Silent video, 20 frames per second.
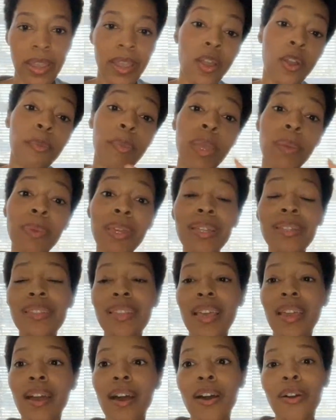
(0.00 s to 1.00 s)
Or maybe it's
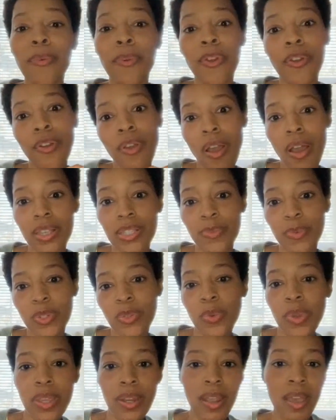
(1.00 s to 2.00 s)
like a cross
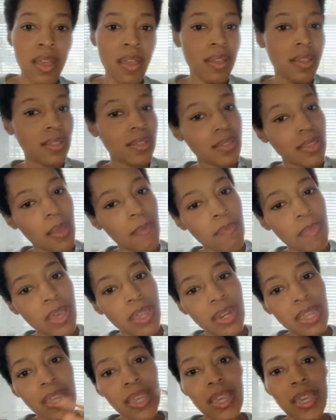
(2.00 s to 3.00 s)
between some
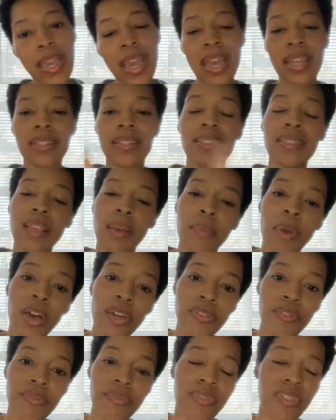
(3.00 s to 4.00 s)
money and some
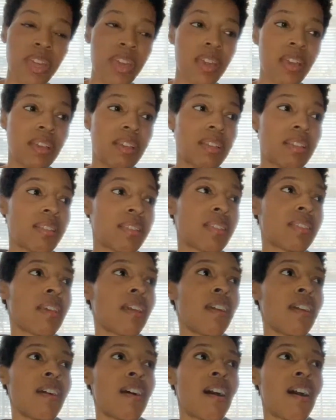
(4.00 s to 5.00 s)
other things,
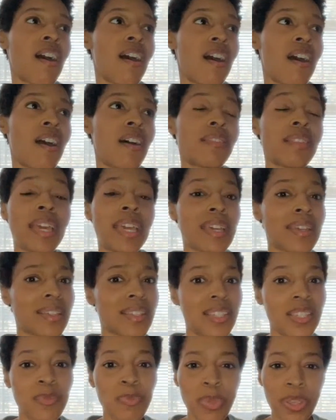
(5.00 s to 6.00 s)
like
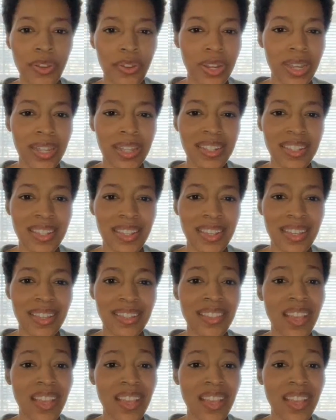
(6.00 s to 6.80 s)
experiences.